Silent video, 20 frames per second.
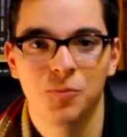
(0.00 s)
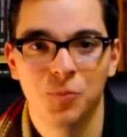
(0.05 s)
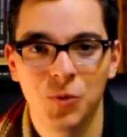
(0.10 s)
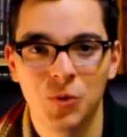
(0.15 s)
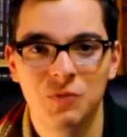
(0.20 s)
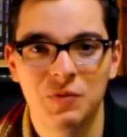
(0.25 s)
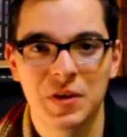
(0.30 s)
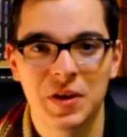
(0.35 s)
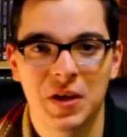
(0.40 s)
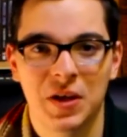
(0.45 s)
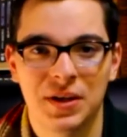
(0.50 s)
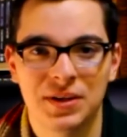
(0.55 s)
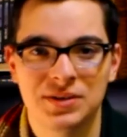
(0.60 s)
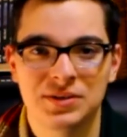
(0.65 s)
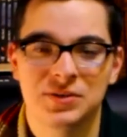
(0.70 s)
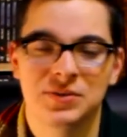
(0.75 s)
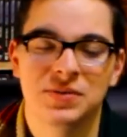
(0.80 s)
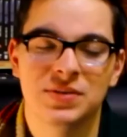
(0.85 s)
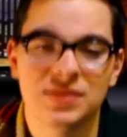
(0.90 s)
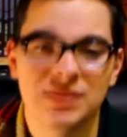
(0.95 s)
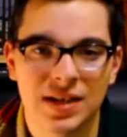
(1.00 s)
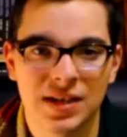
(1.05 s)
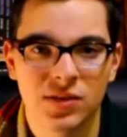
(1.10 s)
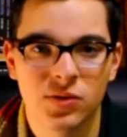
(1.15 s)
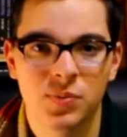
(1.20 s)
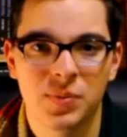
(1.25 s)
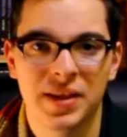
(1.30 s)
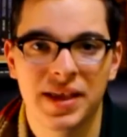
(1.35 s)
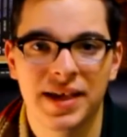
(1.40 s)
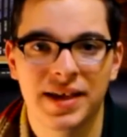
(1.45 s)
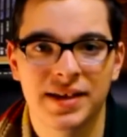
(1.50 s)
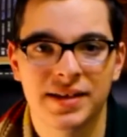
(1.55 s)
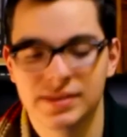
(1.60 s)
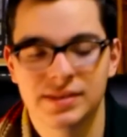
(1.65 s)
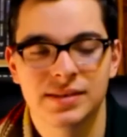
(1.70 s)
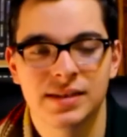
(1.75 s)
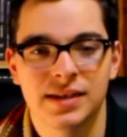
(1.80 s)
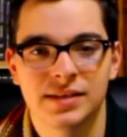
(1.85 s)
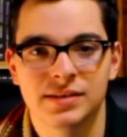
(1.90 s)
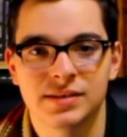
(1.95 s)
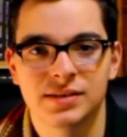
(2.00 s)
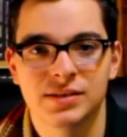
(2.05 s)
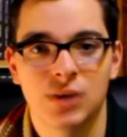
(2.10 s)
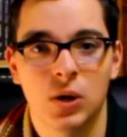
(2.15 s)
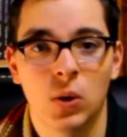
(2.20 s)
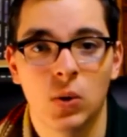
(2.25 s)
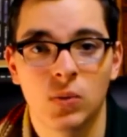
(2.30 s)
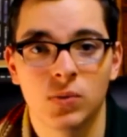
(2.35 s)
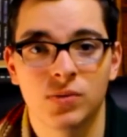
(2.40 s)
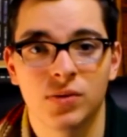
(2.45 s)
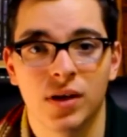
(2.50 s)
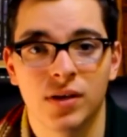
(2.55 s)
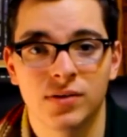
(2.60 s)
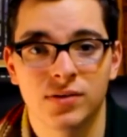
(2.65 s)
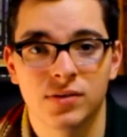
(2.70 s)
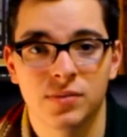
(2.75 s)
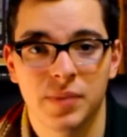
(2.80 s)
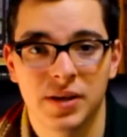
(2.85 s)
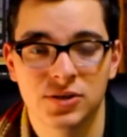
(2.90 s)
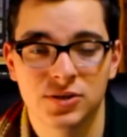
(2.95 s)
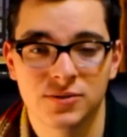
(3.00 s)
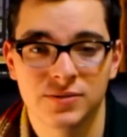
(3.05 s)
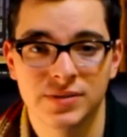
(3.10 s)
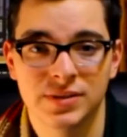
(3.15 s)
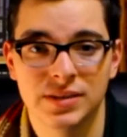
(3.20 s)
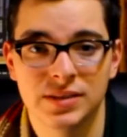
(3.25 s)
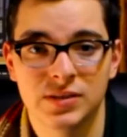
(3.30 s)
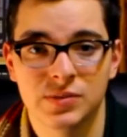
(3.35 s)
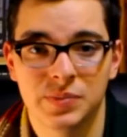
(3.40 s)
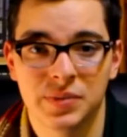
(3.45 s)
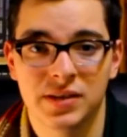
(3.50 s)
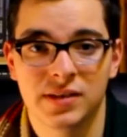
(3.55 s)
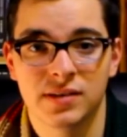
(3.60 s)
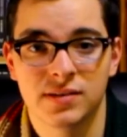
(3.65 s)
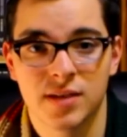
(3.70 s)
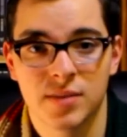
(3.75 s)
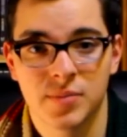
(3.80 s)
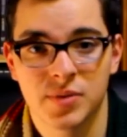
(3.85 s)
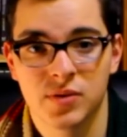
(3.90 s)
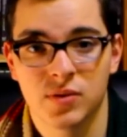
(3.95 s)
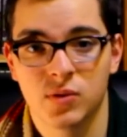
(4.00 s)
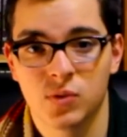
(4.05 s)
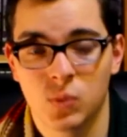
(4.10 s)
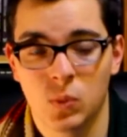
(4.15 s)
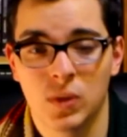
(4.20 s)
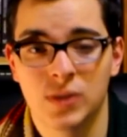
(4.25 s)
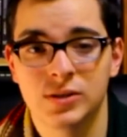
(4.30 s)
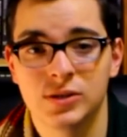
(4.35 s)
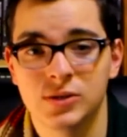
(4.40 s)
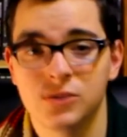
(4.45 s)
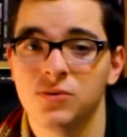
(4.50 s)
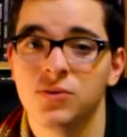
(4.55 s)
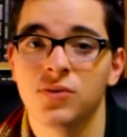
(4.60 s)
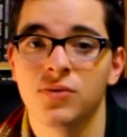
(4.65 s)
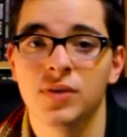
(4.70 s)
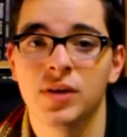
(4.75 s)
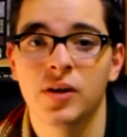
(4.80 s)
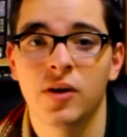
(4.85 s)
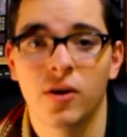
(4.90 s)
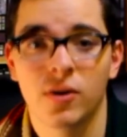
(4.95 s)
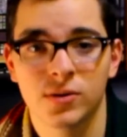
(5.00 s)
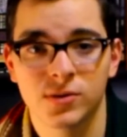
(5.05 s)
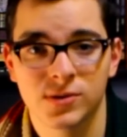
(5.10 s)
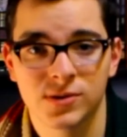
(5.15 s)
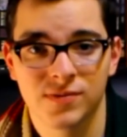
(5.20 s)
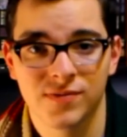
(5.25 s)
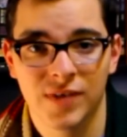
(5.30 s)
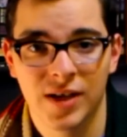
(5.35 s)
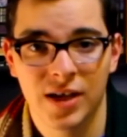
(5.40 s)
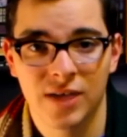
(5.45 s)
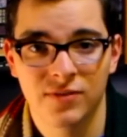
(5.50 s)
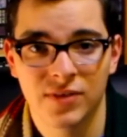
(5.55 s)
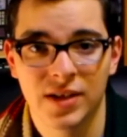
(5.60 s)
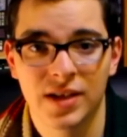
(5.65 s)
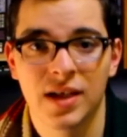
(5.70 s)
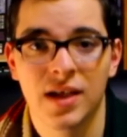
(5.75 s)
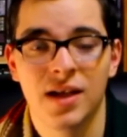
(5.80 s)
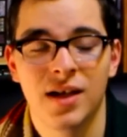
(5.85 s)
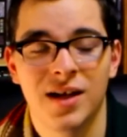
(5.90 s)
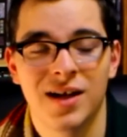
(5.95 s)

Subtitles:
Moving on to The Tenth Planet, this has its own special release because episodes 1, 2, and 3 are surviving.